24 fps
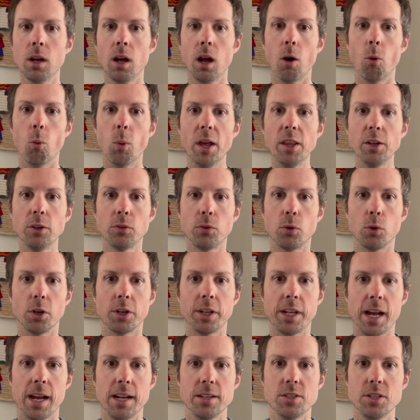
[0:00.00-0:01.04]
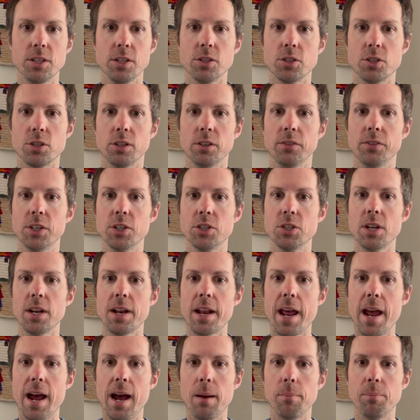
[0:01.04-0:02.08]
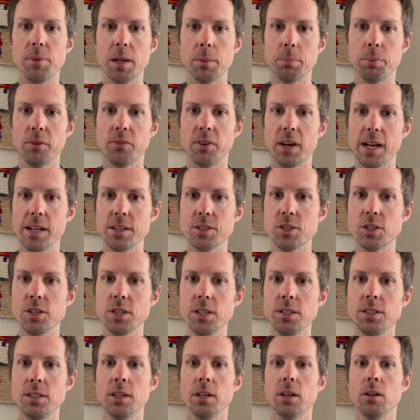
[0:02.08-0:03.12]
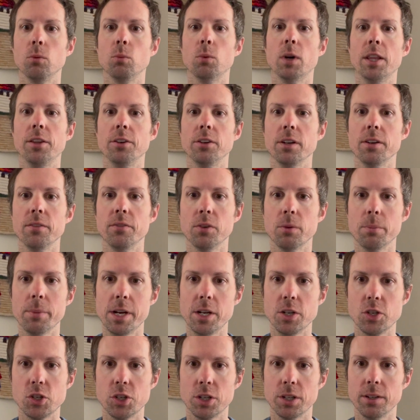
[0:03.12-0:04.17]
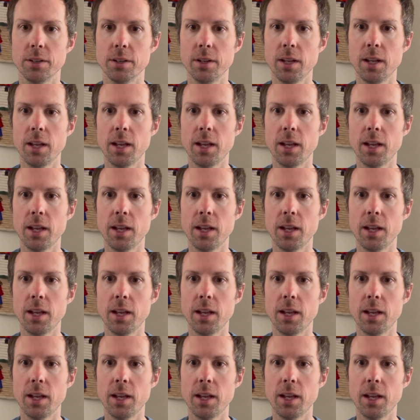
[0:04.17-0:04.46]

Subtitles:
a weather forecasting service and app that provides detailed weather information